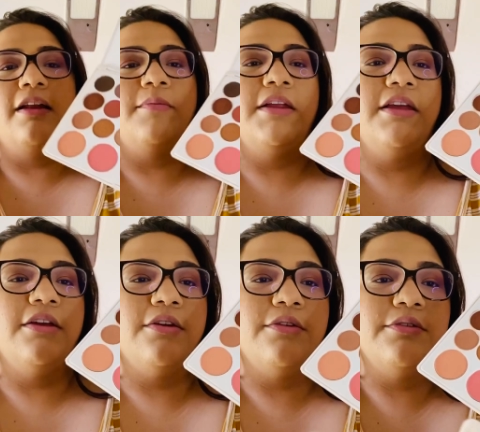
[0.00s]
I'm gonna
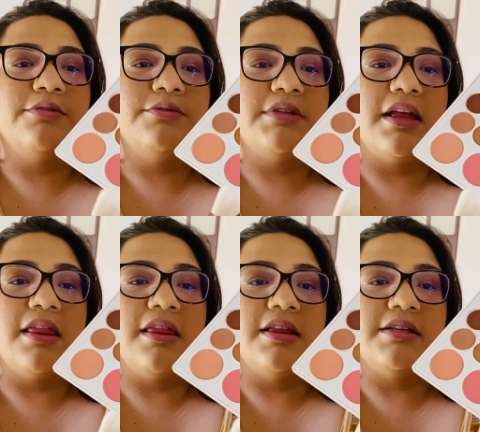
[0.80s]
use
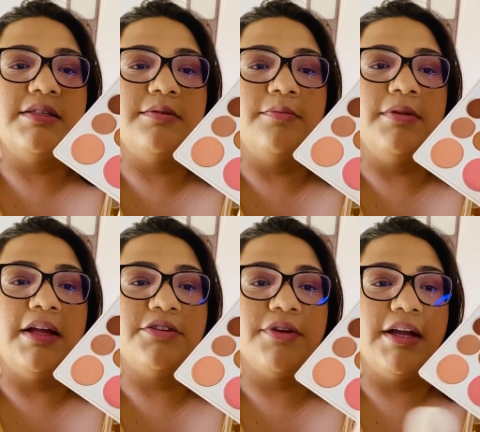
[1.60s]
this
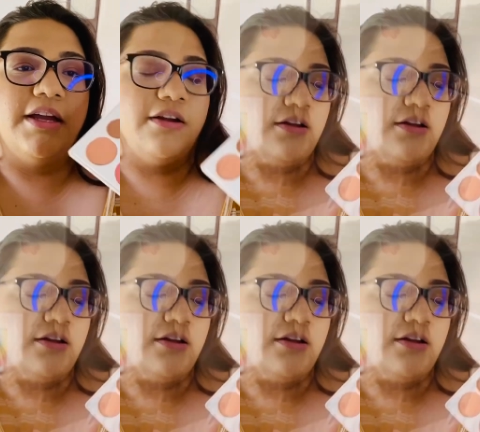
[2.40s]
blush right here.